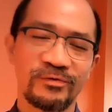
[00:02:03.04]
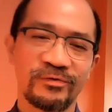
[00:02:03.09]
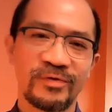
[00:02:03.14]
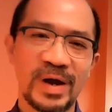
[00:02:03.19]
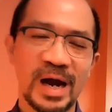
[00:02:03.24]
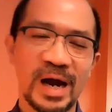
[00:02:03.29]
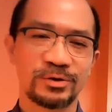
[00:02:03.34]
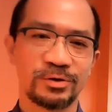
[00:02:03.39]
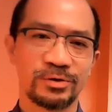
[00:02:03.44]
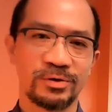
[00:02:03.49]

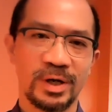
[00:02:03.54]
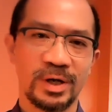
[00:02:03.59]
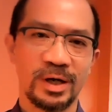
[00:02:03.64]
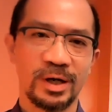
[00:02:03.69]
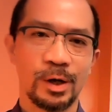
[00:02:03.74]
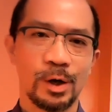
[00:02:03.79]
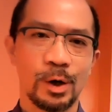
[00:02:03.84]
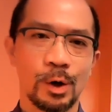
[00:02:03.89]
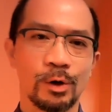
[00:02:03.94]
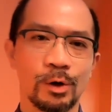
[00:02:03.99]

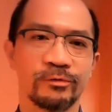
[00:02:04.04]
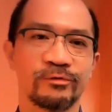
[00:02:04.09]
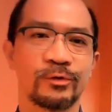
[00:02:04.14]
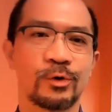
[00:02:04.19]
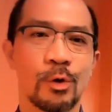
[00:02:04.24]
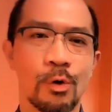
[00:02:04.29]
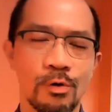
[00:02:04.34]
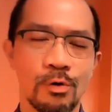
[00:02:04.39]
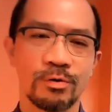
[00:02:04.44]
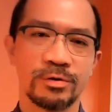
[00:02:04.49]
factory, of
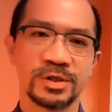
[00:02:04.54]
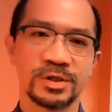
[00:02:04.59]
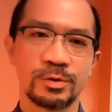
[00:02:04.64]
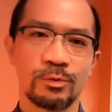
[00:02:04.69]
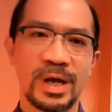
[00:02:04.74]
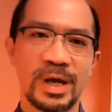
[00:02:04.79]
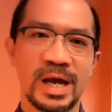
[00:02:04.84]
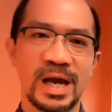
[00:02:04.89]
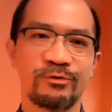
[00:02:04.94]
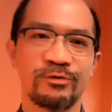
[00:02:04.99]
course,
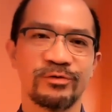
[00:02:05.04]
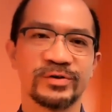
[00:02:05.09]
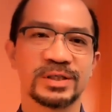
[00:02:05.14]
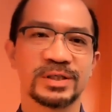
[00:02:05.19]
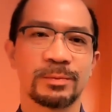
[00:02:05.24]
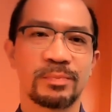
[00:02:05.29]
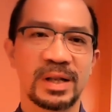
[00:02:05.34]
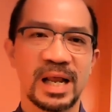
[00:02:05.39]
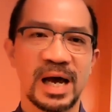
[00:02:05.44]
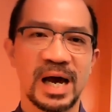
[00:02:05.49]
we have to
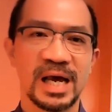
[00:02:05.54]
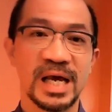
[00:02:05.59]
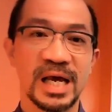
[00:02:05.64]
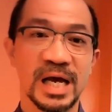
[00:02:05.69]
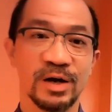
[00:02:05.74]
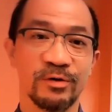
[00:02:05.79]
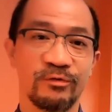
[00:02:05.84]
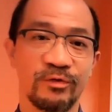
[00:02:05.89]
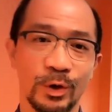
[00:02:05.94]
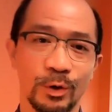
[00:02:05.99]
supply
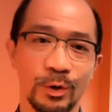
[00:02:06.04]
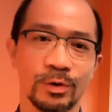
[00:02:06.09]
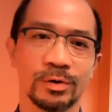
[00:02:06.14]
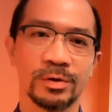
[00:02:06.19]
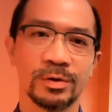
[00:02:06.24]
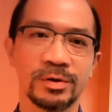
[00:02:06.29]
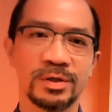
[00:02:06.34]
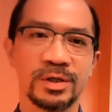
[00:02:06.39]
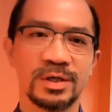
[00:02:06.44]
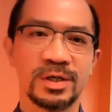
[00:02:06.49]

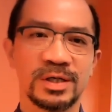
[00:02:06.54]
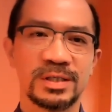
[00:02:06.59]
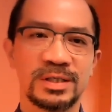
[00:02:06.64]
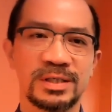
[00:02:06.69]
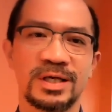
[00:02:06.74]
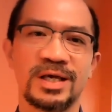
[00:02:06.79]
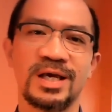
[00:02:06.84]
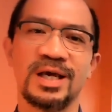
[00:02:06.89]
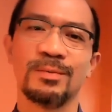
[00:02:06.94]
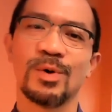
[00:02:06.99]
fuel
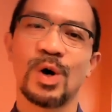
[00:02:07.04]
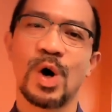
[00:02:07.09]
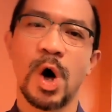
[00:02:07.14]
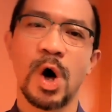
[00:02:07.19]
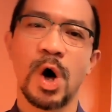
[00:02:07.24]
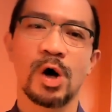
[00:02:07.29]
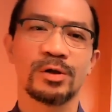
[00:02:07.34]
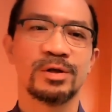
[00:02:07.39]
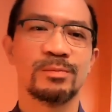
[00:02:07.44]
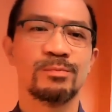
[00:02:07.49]
to keep
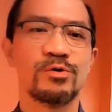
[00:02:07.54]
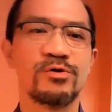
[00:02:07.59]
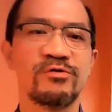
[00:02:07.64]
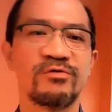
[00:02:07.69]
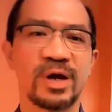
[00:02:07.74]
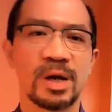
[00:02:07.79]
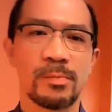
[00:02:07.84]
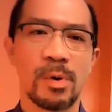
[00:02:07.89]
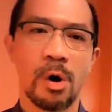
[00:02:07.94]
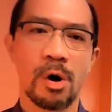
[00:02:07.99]
all the
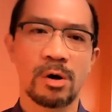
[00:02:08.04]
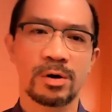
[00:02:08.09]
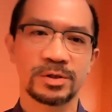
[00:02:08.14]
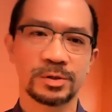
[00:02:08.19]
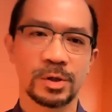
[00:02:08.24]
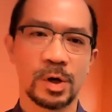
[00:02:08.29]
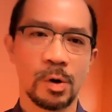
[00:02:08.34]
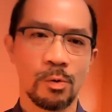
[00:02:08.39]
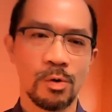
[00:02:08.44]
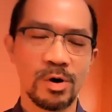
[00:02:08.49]
moving
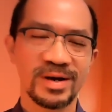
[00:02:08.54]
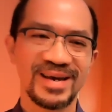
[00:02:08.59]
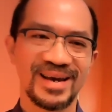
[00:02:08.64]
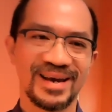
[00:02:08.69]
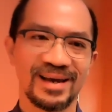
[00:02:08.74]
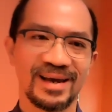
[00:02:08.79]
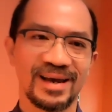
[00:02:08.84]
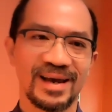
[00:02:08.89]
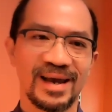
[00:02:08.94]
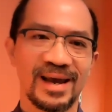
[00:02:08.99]
parts
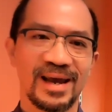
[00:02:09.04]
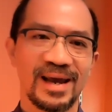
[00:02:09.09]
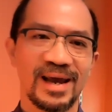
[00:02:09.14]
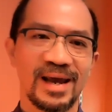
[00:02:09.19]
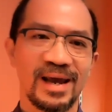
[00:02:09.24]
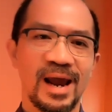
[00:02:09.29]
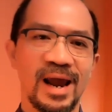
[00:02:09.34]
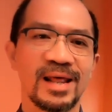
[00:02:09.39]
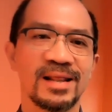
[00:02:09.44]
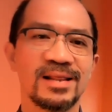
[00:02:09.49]
working.
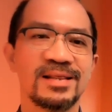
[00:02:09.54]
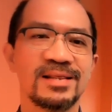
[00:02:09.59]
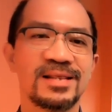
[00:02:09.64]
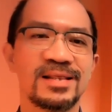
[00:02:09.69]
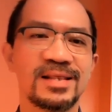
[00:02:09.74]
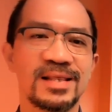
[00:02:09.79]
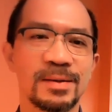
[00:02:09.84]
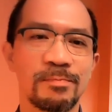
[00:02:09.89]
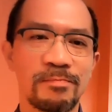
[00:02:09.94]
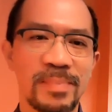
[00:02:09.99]
And
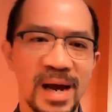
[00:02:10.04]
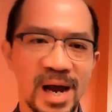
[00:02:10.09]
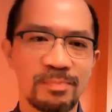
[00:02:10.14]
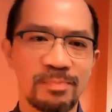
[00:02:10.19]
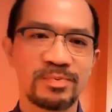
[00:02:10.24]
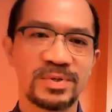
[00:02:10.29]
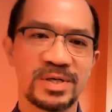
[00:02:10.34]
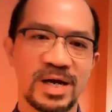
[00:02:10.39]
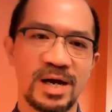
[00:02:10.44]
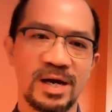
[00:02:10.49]
the
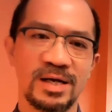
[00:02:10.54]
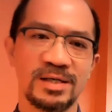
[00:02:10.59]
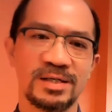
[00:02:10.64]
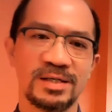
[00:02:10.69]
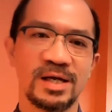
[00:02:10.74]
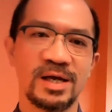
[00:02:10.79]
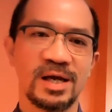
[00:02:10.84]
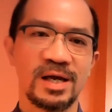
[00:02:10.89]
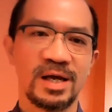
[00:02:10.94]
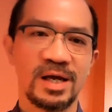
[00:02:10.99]

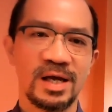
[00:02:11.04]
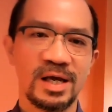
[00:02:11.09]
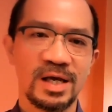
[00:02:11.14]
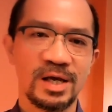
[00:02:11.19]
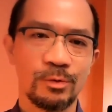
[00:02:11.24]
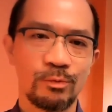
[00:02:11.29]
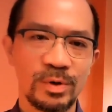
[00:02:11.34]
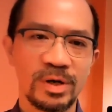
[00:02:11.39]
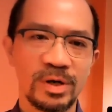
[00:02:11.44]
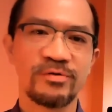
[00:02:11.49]
peptide,
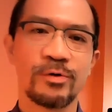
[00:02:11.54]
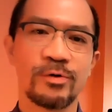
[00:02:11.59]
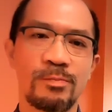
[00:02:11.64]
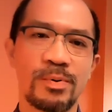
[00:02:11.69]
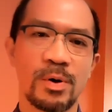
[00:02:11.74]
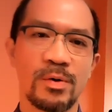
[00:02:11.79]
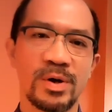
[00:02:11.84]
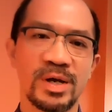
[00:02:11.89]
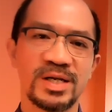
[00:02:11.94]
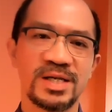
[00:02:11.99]

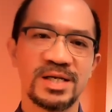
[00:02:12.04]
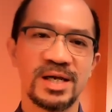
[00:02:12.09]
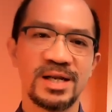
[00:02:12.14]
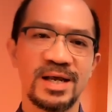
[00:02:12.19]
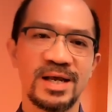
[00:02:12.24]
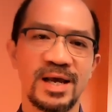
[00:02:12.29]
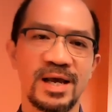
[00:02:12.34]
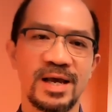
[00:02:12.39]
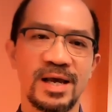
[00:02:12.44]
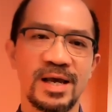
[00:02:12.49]

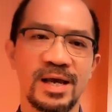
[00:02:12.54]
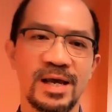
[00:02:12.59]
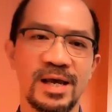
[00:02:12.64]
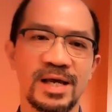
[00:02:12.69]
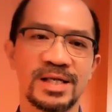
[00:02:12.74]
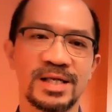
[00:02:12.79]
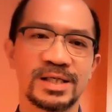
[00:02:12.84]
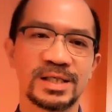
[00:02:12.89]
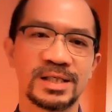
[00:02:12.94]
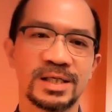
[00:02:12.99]
erythropoietin,
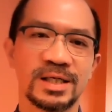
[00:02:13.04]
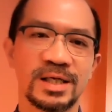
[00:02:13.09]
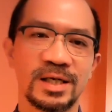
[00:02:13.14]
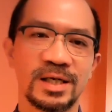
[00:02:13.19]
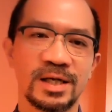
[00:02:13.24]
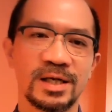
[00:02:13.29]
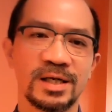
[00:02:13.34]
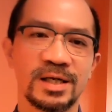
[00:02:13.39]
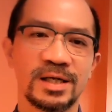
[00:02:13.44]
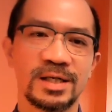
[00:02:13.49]
it's
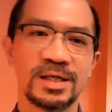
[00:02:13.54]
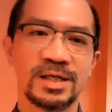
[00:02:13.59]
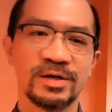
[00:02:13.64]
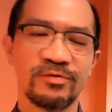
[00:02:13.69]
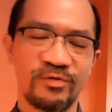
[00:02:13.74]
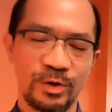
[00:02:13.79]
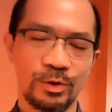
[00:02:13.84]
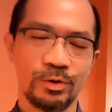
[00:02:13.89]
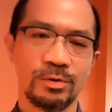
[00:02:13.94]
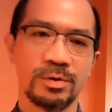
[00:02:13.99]
the
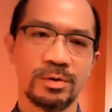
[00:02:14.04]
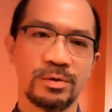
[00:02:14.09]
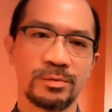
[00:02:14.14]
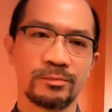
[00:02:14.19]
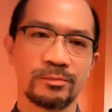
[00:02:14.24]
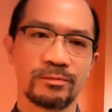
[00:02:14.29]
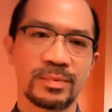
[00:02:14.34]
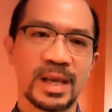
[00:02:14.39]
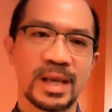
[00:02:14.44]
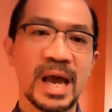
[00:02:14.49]
fuel,
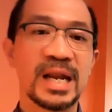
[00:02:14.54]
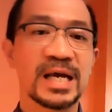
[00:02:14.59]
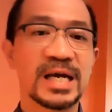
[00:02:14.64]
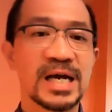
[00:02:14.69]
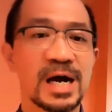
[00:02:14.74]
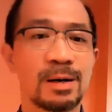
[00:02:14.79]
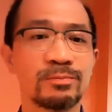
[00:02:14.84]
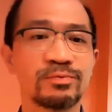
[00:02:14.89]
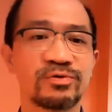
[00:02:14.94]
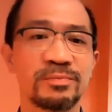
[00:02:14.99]
and it
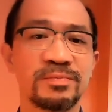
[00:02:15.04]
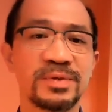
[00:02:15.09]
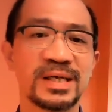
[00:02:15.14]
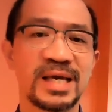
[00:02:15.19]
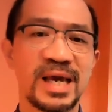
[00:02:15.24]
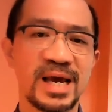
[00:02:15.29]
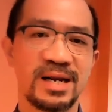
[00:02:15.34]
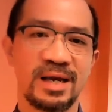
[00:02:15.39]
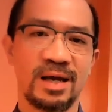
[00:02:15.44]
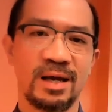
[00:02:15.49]
comes from the
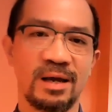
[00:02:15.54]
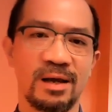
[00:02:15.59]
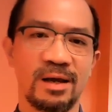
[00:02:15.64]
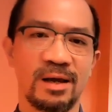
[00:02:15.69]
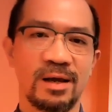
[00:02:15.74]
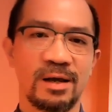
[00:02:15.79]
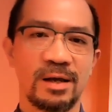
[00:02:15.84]
kidney.